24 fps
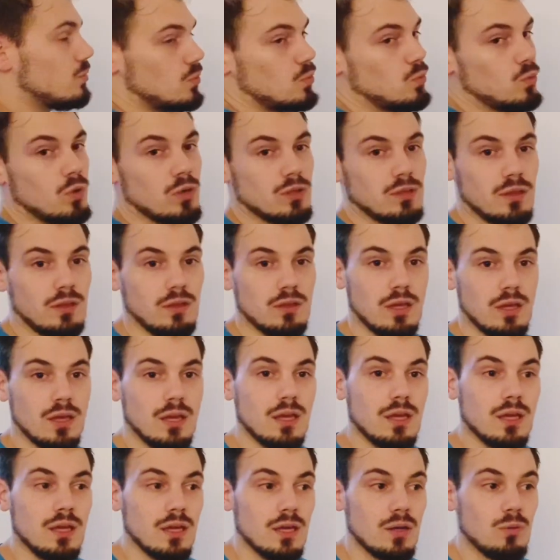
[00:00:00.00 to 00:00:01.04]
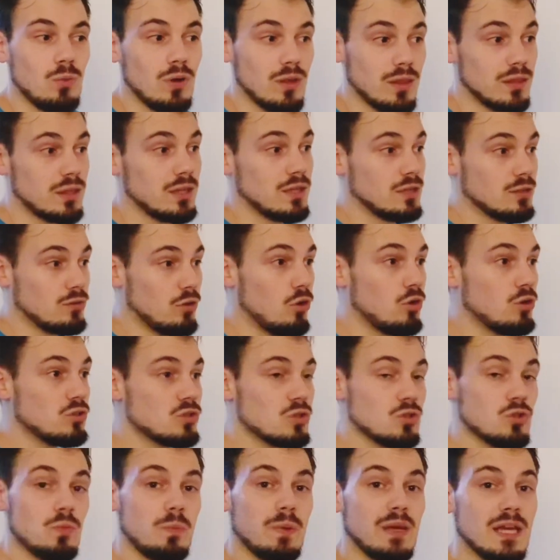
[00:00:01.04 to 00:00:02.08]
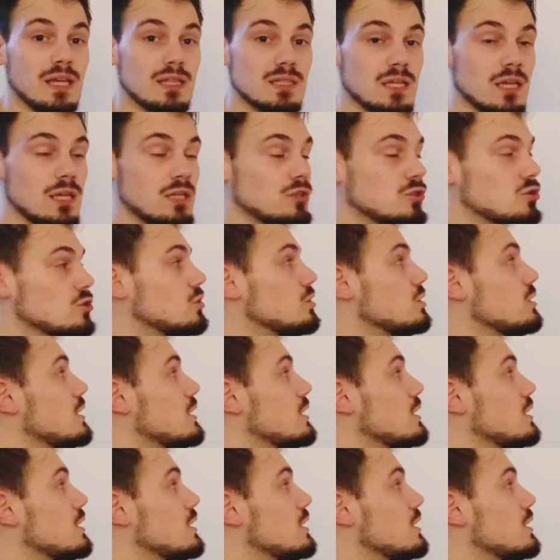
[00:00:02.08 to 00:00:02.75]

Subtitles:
what one thing also to pay attention